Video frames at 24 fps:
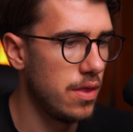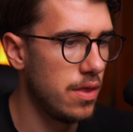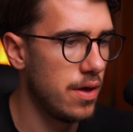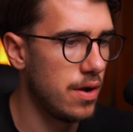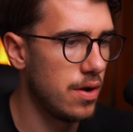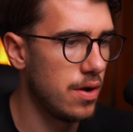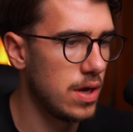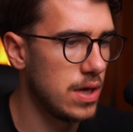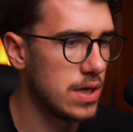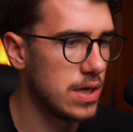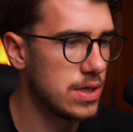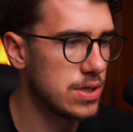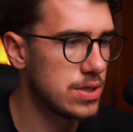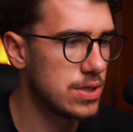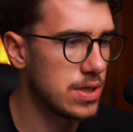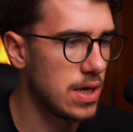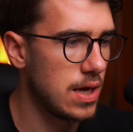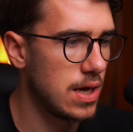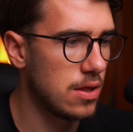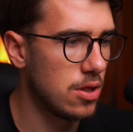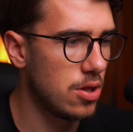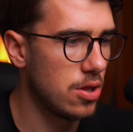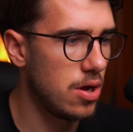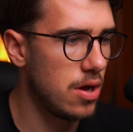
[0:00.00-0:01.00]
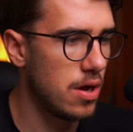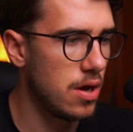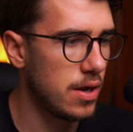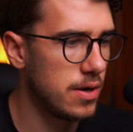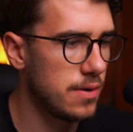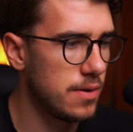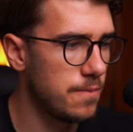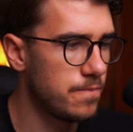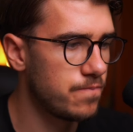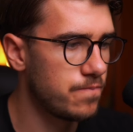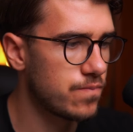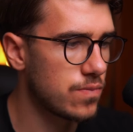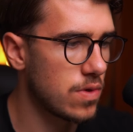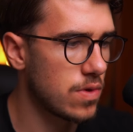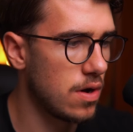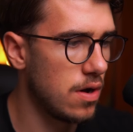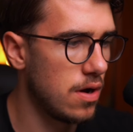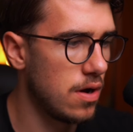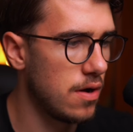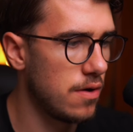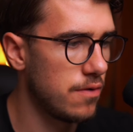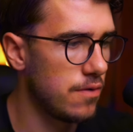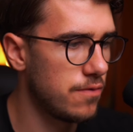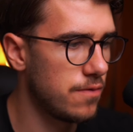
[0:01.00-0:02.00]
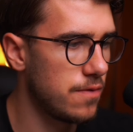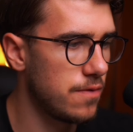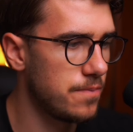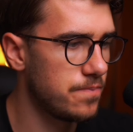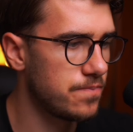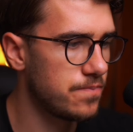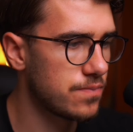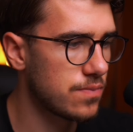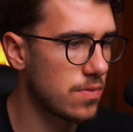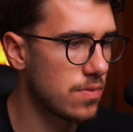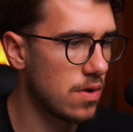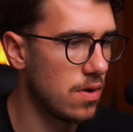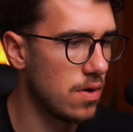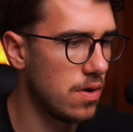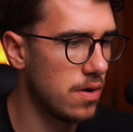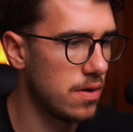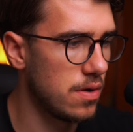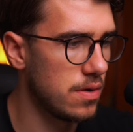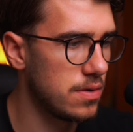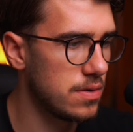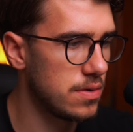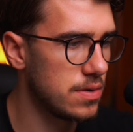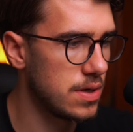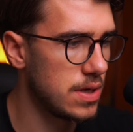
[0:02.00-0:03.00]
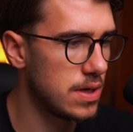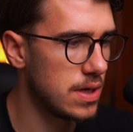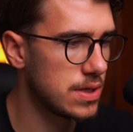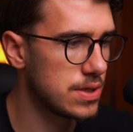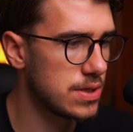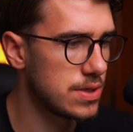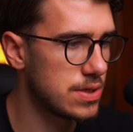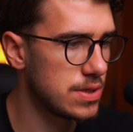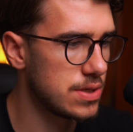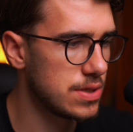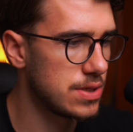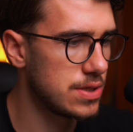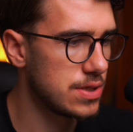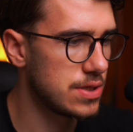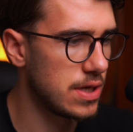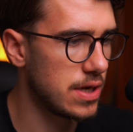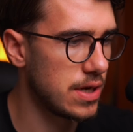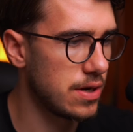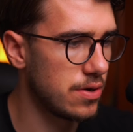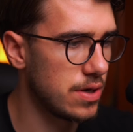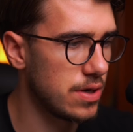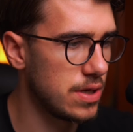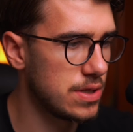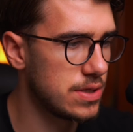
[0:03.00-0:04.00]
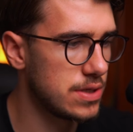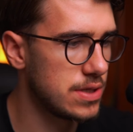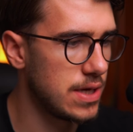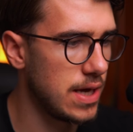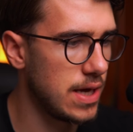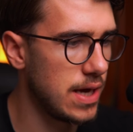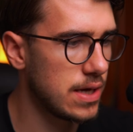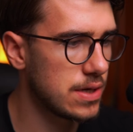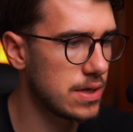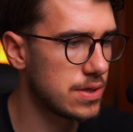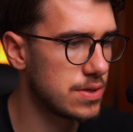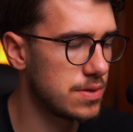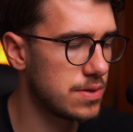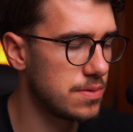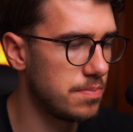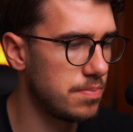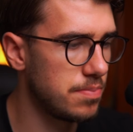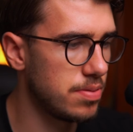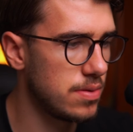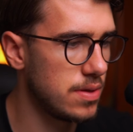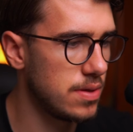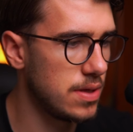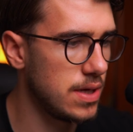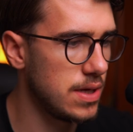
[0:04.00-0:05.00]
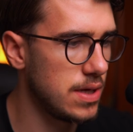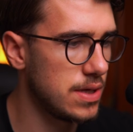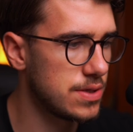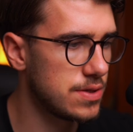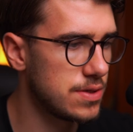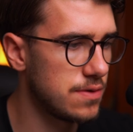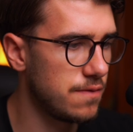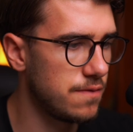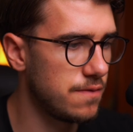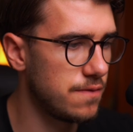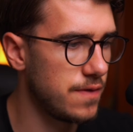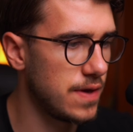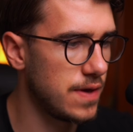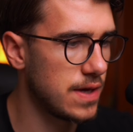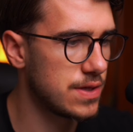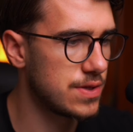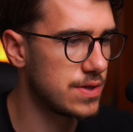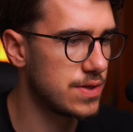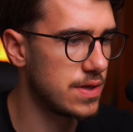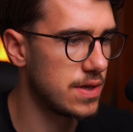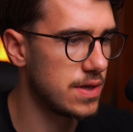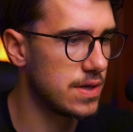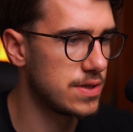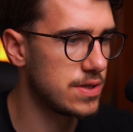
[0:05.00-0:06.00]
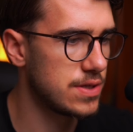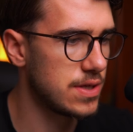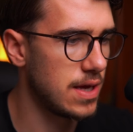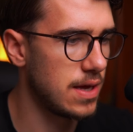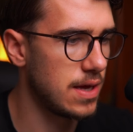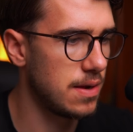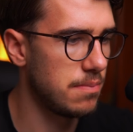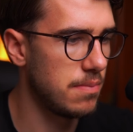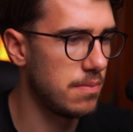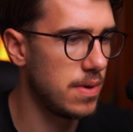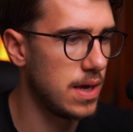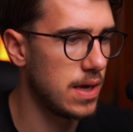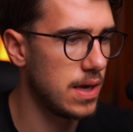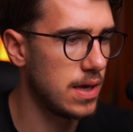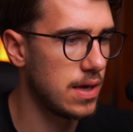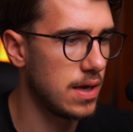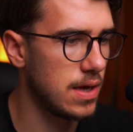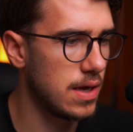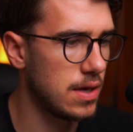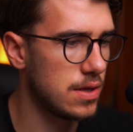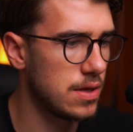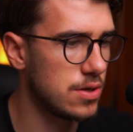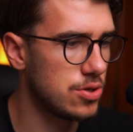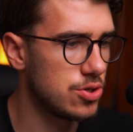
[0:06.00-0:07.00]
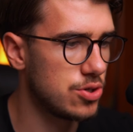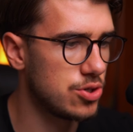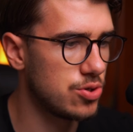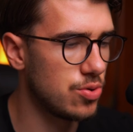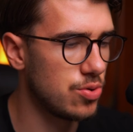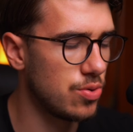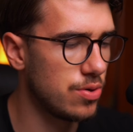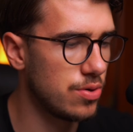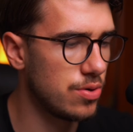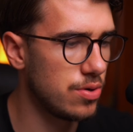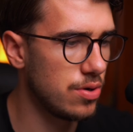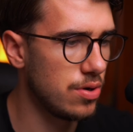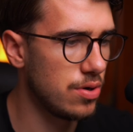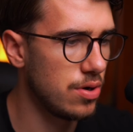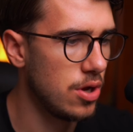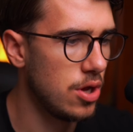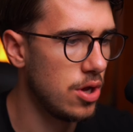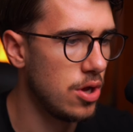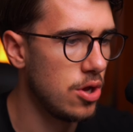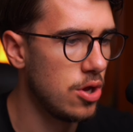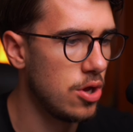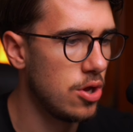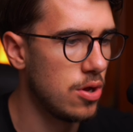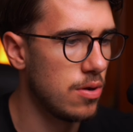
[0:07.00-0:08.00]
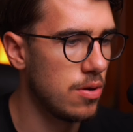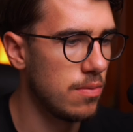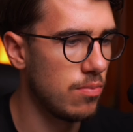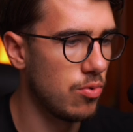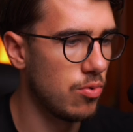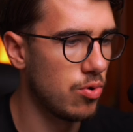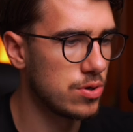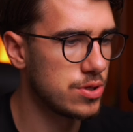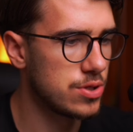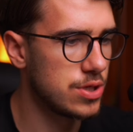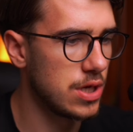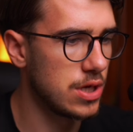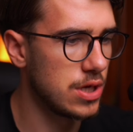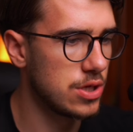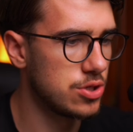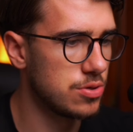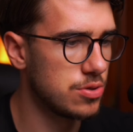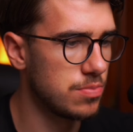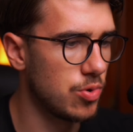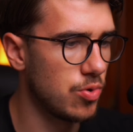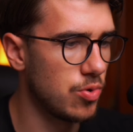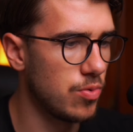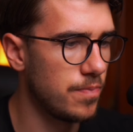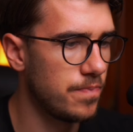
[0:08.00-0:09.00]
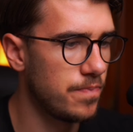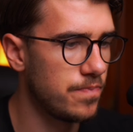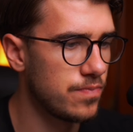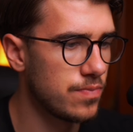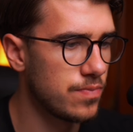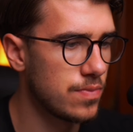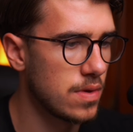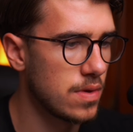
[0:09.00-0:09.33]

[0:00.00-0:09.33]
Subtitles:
There is a lot of unnecessary text. Please fix this and make it shorter, more tangible,